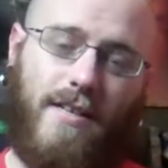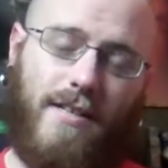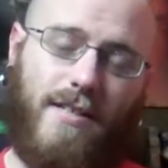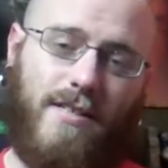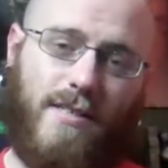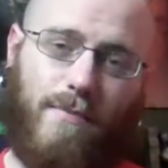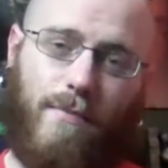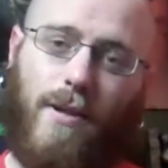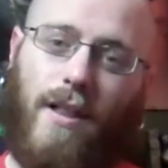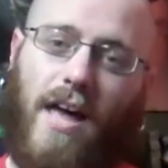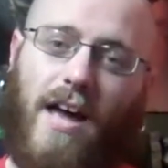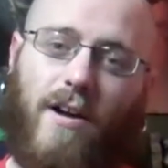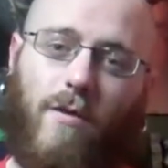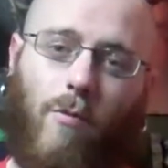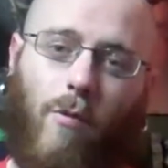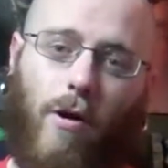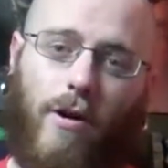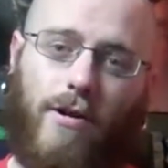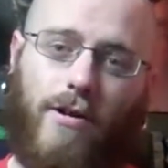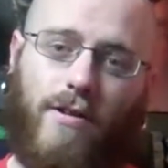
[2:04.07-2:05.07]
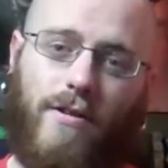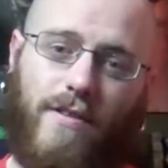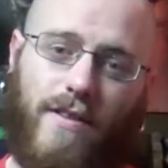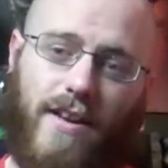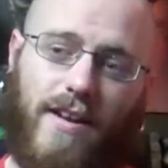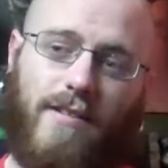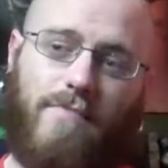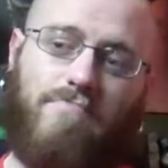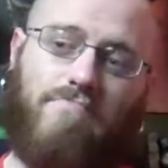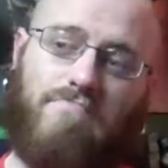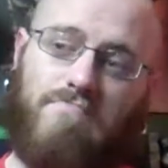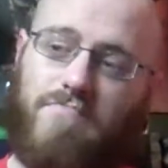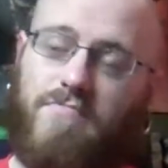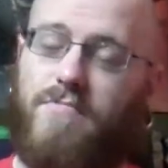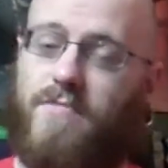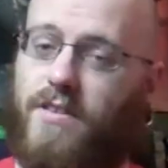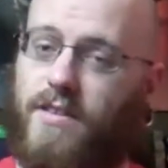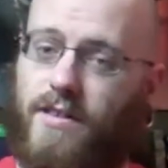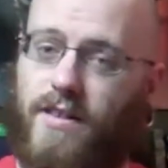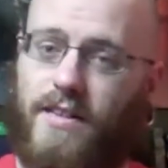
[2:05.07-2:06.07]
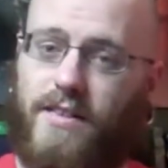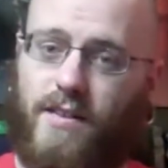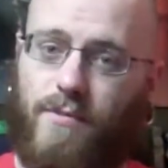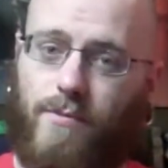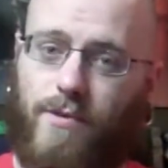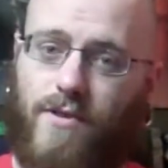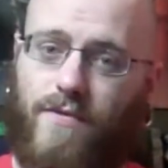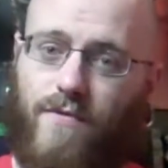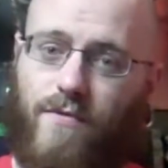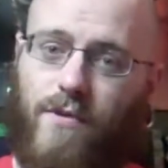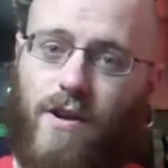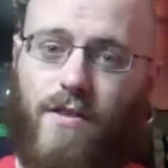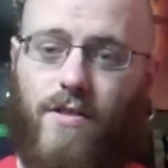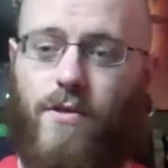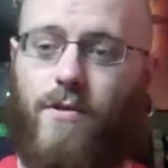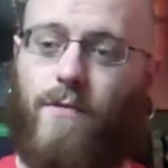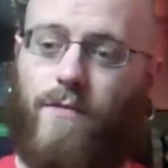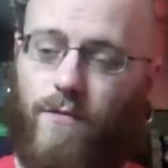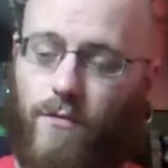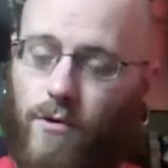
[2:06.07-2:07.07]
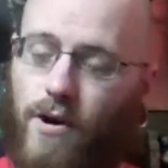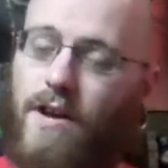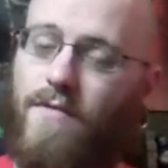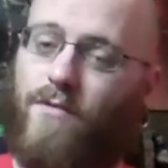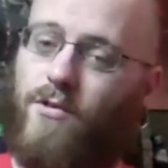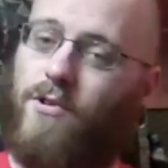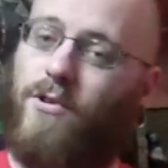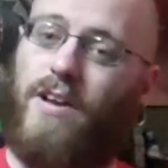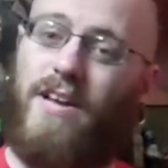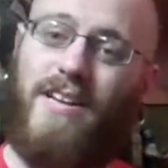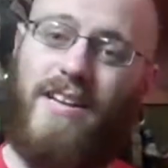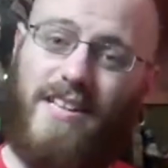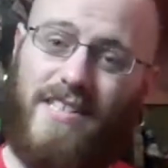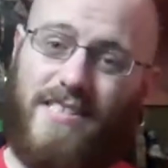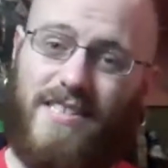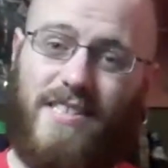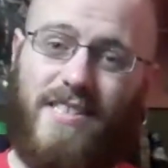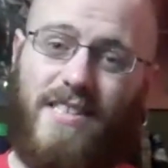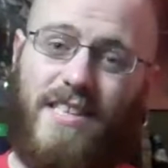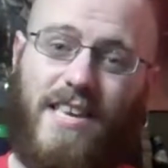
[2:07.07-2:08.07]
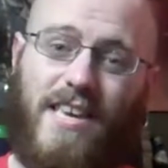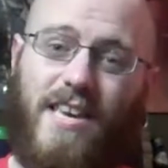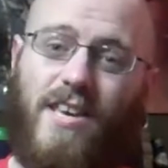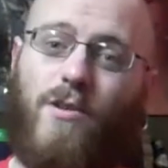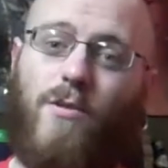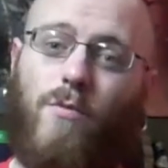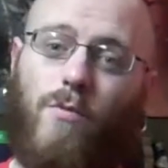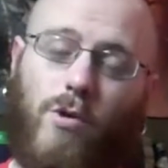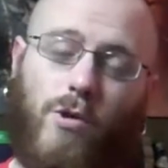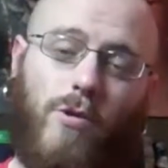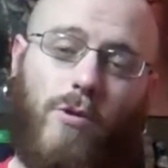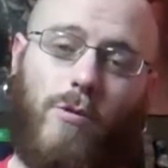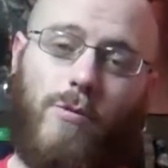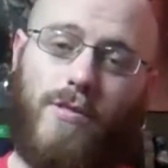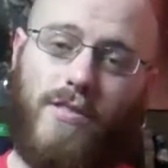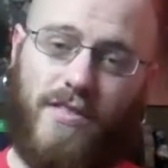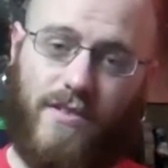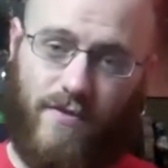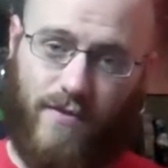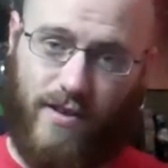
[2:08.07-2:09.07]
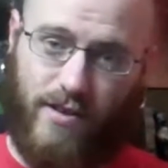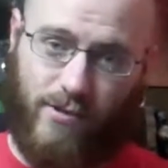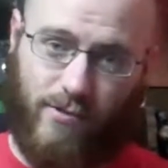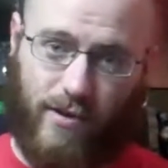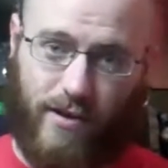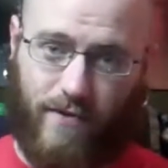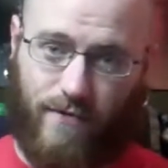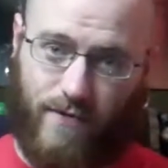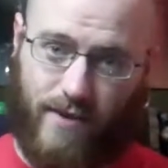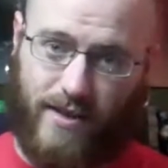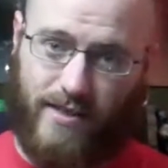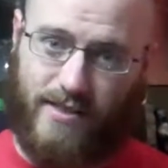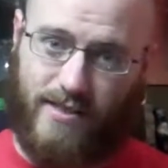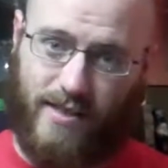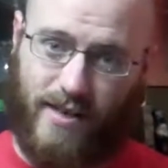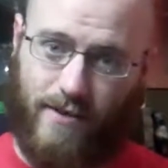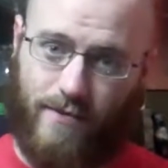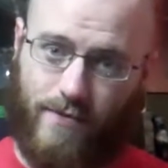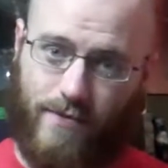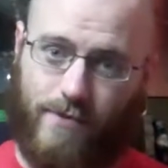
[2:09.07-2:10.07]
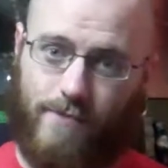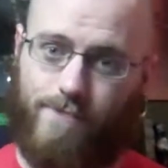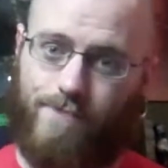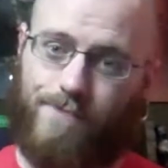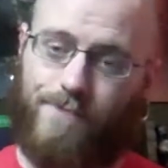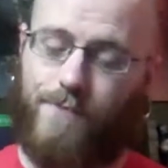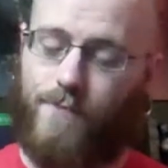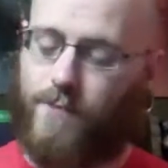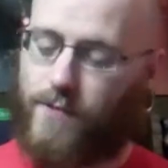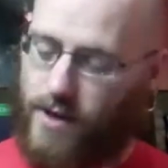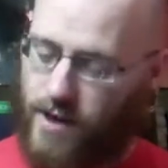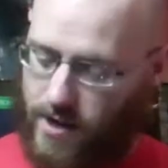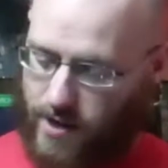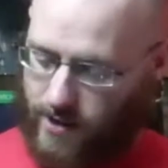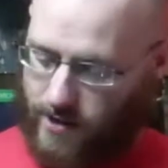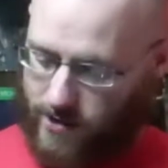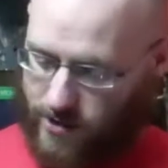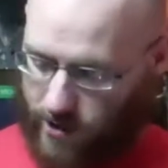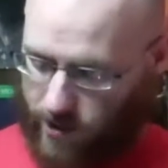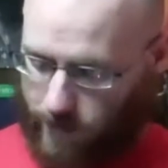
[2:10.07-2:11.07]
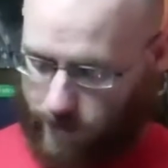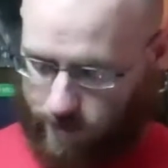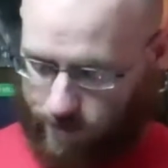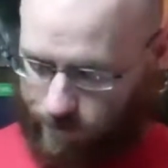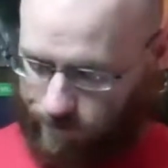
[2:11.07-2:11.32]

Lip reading: this black water that can let them live forever and instantly heal wounds if they drink it fast enough. So,